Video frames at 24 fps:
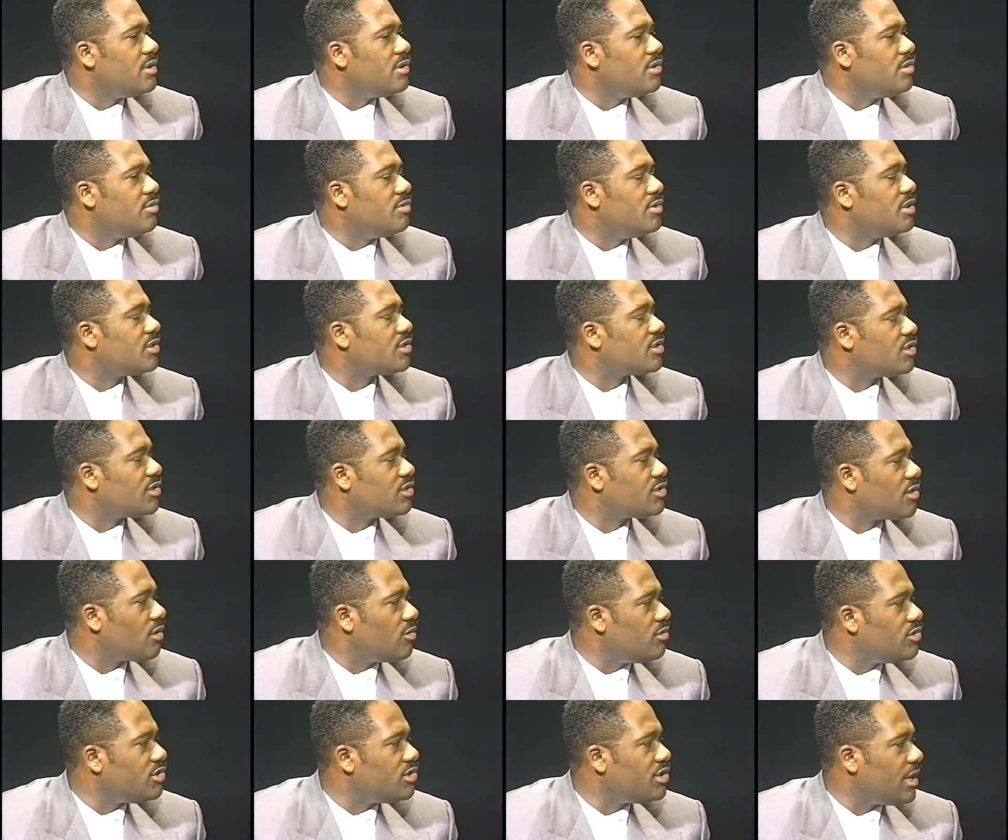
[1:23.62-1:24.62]
to
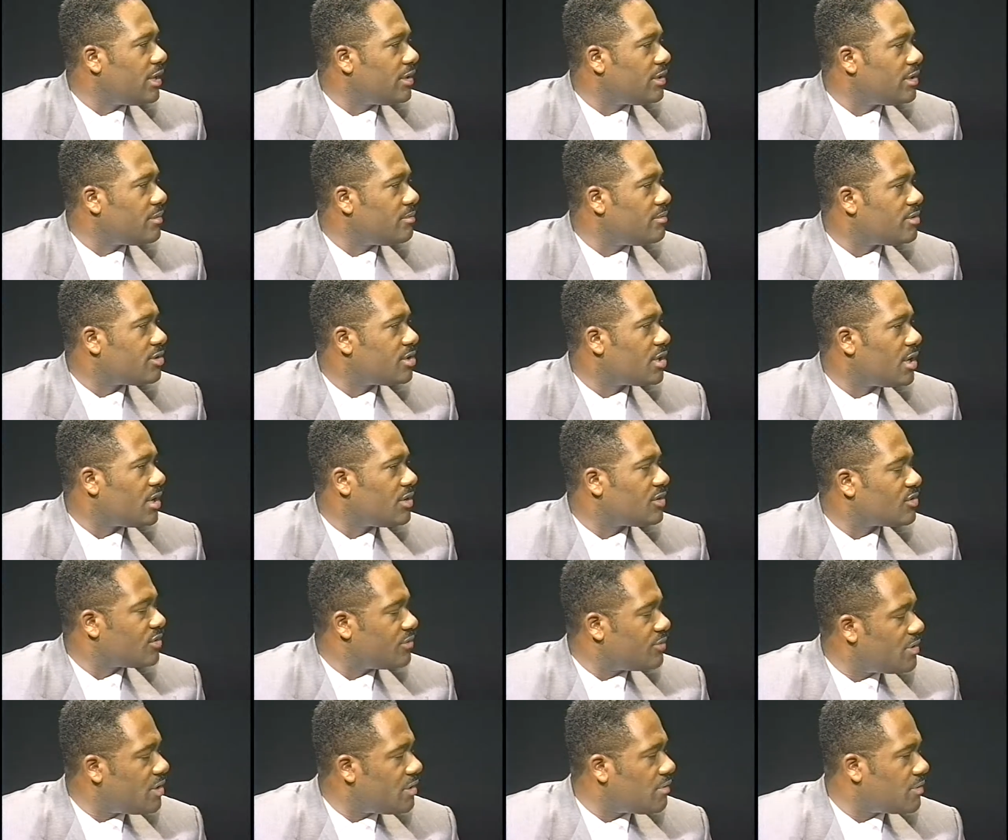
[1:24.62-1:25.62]
disassociate themselves
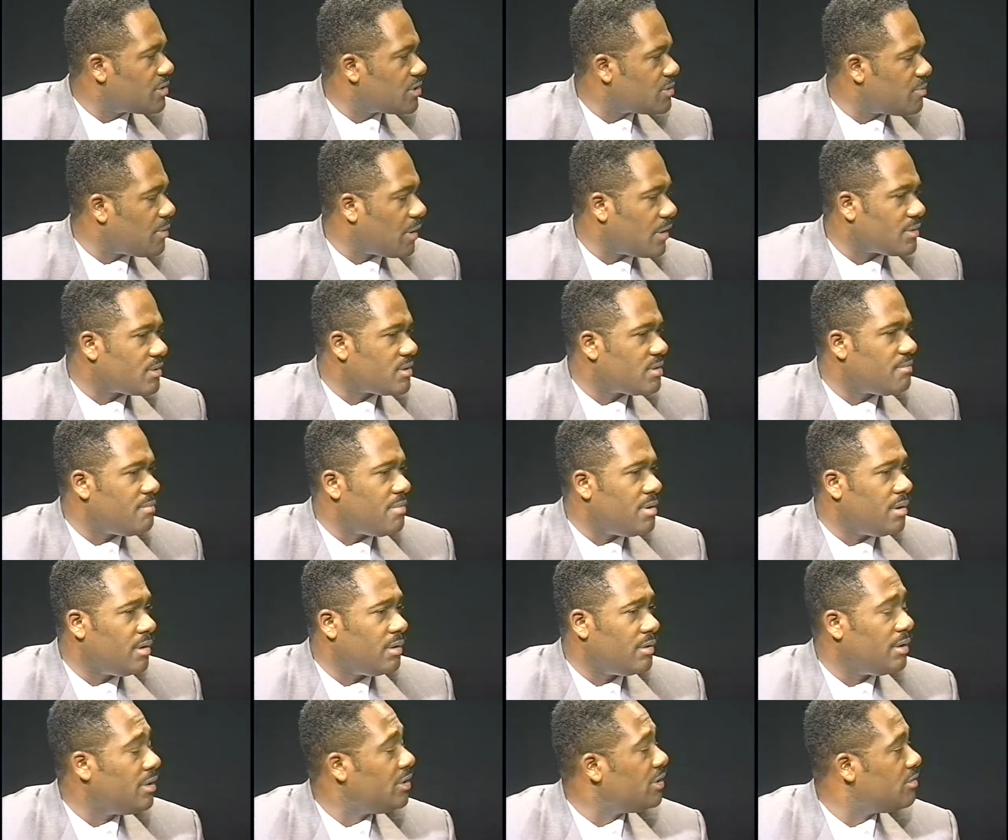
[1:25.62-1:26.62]
from their
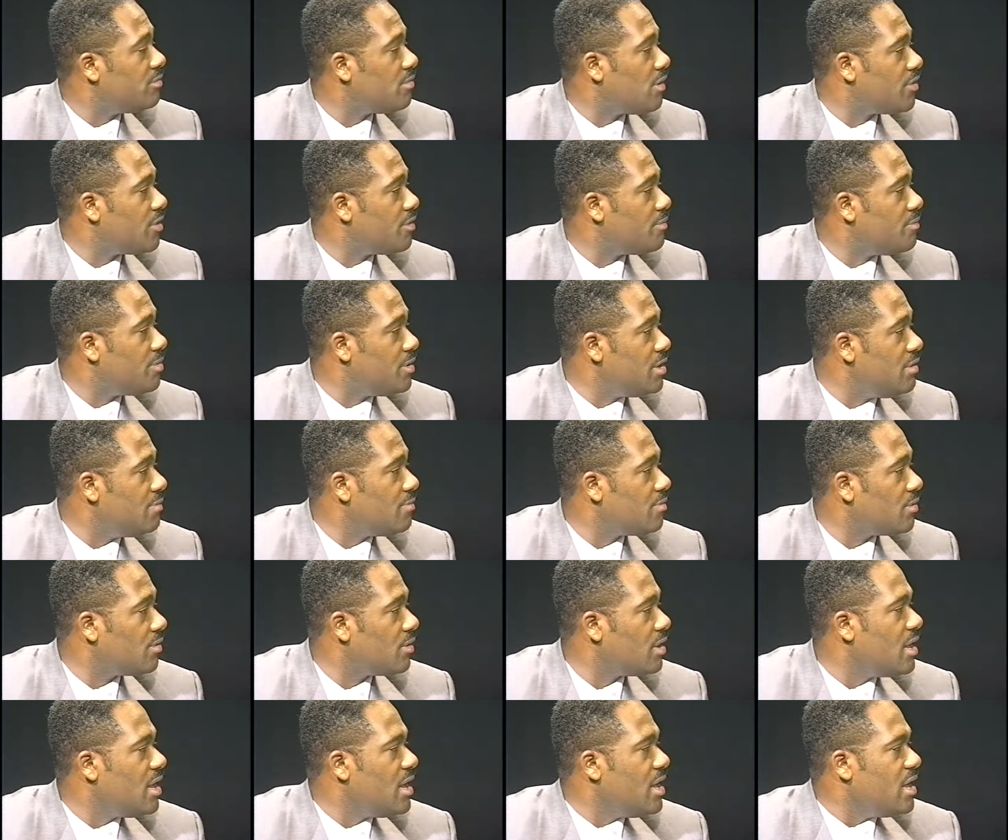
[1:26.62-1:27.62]
responsibility to other people.